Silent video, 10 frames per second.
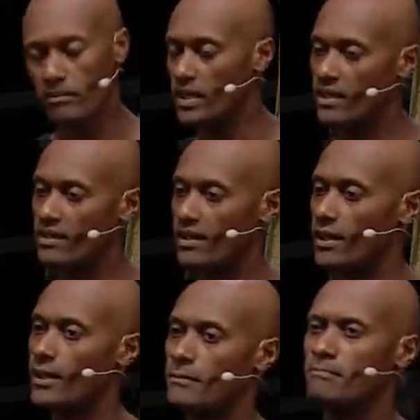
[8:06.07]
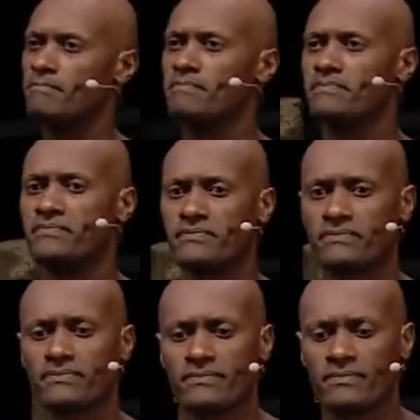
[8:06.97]
me um,
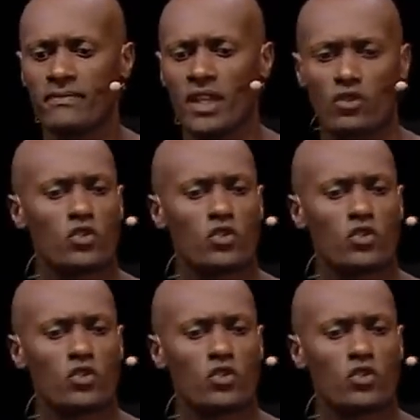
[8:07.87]
a